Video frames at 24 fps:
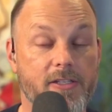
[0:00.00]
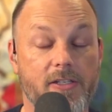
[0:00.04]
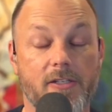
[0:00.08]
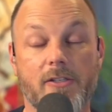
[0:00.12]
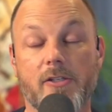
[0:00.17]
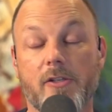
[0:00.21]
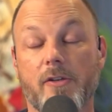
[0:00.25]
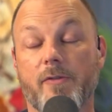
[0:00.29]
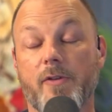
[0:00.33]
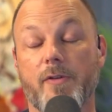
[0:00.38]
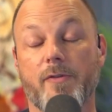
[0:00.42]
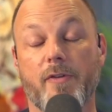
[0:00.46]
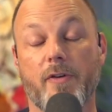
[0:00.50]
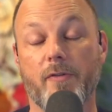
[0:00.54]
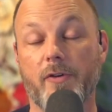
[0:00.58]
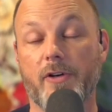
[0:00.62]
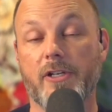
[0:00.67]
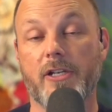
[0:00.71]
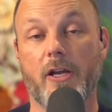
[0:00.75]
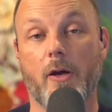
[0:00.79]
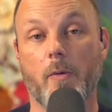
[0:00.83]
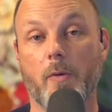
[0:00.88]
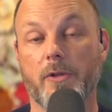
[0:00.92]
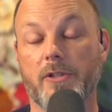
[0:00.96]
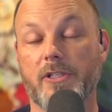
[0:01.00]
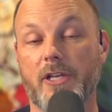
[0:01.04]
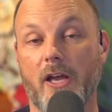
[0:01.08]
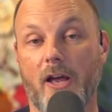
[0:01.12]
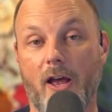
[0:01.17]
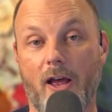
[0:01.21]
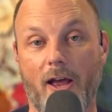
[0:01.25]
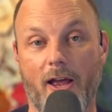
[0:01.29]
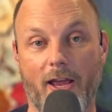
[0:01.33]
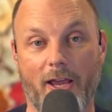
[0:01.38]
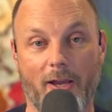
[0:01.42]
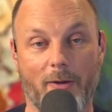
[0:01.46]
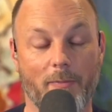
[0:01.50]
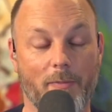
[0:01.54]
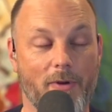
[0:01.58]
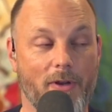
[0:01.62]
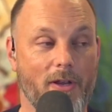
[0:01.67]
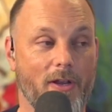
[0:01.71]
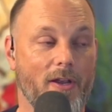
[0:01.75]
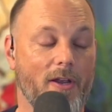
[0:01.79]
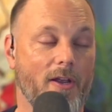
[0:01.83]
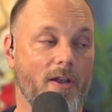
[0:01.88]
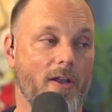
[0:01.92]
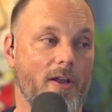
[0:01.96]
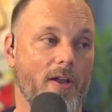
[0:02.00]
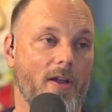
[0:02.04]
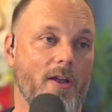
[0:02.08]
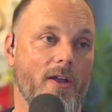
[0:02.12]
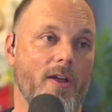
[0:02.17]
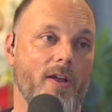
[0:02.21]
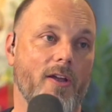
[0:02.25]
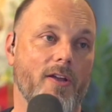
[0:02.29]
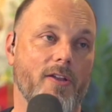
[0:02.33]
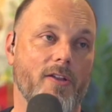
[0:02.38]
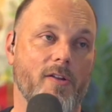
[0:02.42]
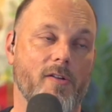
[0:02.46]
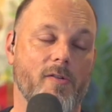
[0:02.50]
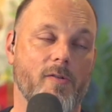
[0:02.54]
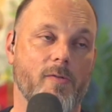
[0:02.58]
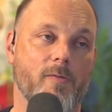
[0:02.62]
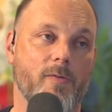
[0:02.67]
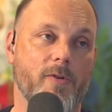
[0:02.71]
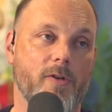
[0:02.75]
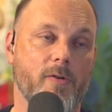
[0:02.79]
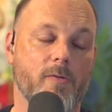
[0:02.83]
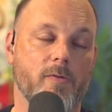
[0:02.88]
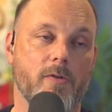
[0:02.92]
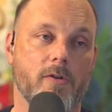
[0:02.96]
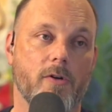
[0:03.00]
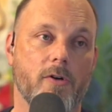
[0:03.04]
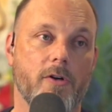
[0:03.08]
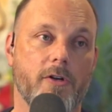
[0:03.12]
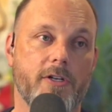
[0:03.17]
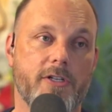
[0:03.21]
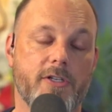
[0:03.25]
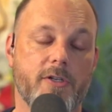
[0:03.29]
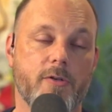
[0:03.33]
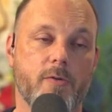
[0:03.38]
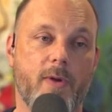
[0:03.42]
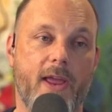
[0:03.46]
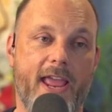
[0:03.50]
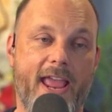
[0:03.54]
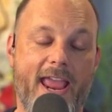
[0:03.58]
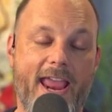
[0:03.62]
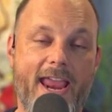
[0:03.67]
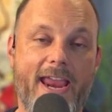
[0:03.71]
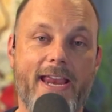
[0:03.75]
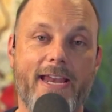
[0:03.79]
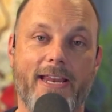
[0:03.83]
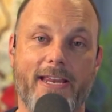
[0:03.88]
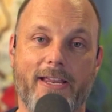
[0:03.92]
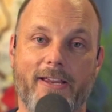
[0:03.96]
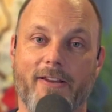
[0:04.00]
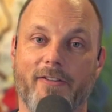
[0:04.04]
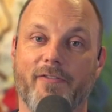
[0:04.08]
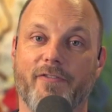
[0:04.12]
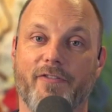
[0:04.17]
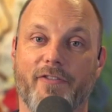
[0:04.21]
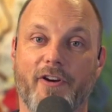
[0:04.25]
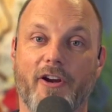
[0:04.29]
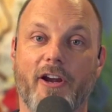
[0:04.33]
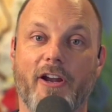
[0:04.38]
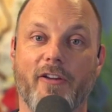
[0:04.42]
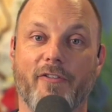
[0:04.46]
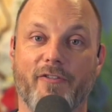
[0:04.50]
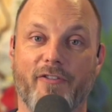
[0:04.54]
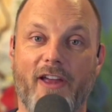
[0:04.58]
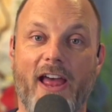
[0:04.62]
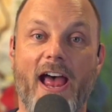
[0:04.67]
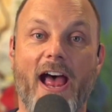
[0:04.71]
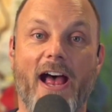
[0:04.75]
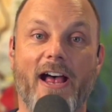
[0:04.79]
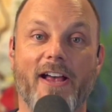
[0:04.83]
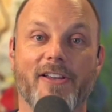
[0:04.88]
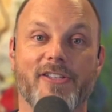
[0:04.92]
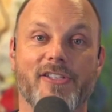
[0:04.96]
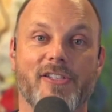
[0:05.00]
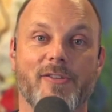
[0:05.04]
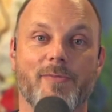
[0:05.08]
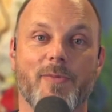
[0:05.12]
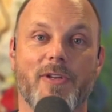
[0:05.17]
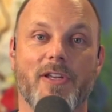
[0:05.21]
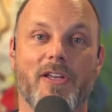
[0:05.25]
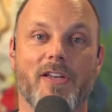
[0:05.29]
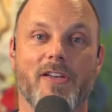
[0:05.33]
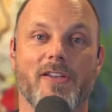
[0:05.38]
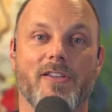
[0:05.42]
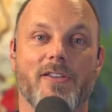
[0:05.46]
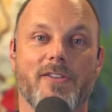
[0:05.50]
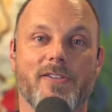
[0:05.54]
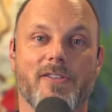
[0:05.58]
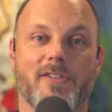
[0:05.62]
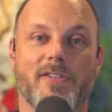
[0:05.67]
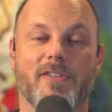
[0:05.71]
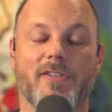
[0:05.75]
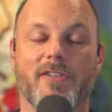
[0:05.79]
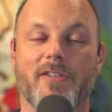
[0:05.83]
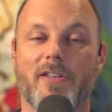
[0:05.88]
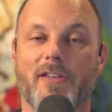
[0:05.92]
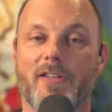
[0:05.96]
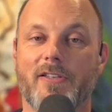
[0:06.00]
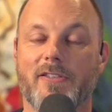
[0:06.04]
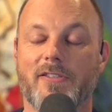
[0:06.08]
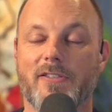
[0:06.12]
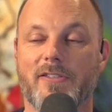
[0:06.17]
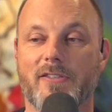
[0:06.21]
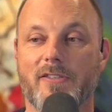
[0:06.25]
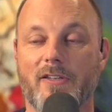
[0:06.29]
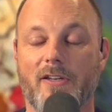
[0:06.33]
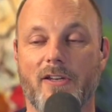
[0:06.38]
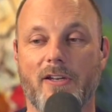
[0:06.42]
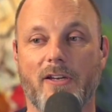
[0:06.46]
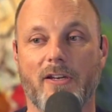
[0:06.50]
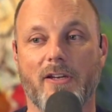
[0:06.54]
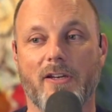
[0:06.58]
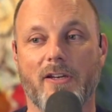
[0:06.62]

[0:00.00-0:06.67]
And so if you've ever dealt with time, you learn to hate it very fast, because it's like,